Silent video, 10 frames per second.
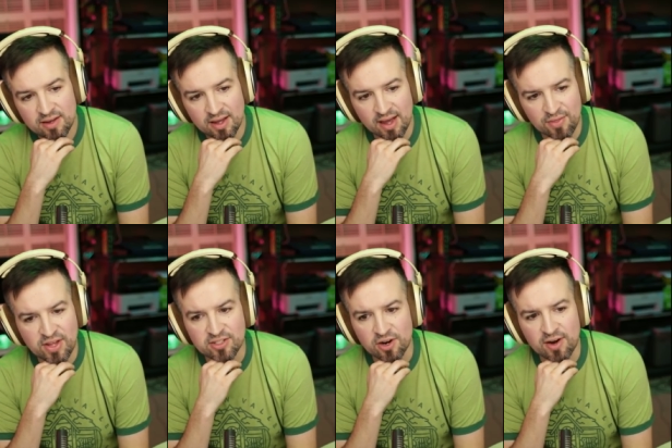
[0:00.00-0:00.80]
I
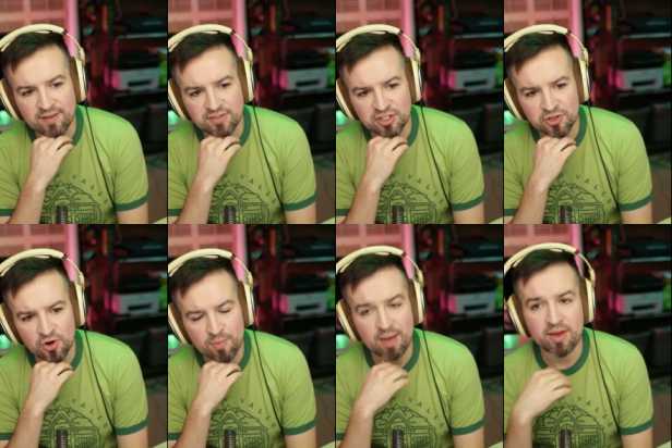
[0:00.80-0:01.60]
think StarCraft
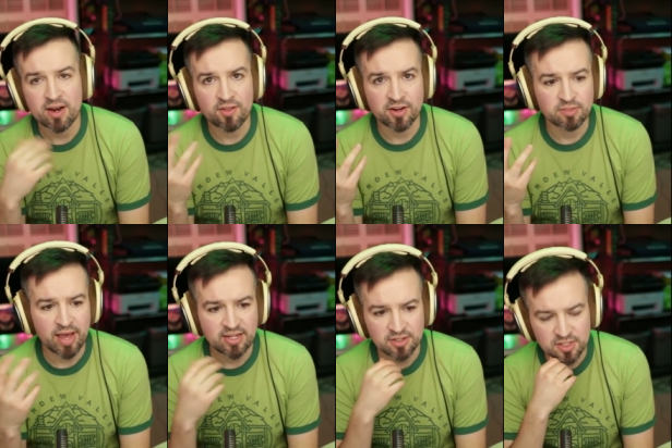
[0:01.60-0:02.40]
2 or maybe another
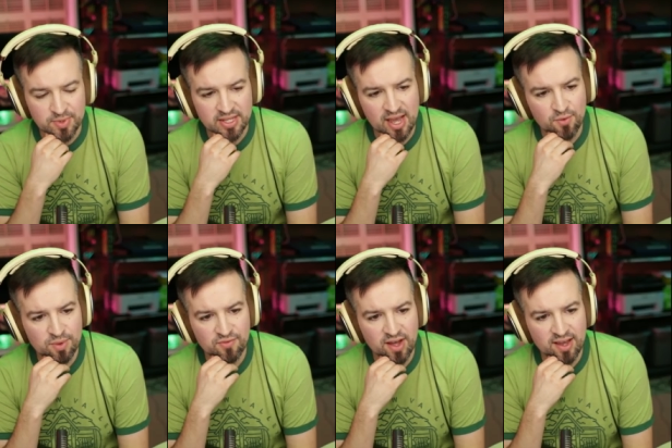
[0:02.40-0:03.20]
expansion or something like that would
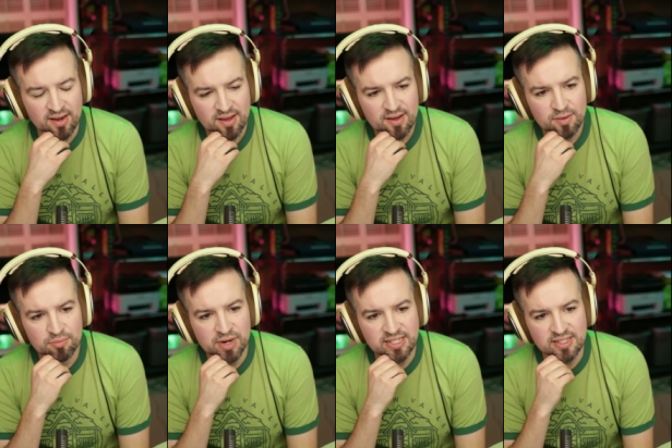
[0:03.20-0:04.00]
be fine,
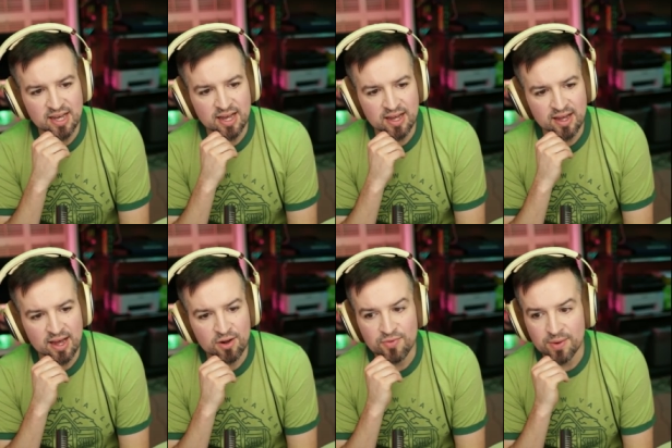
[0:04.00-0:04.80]
but I
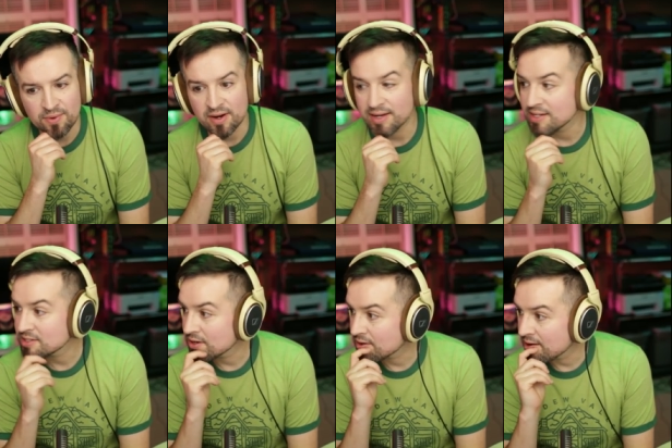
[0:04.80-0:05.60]
don't think we're gonna get
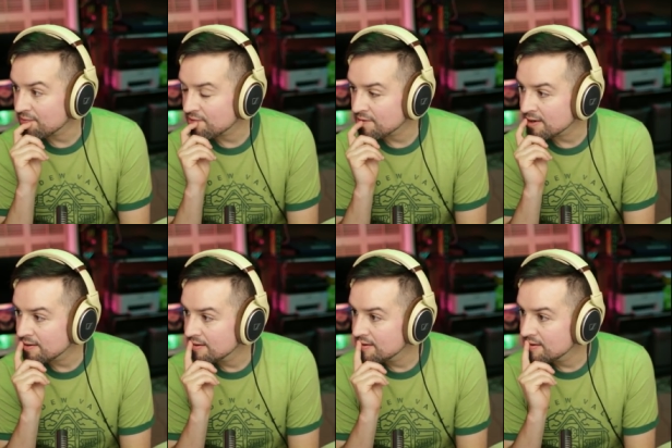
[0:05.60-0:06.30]
a StarCraft 3.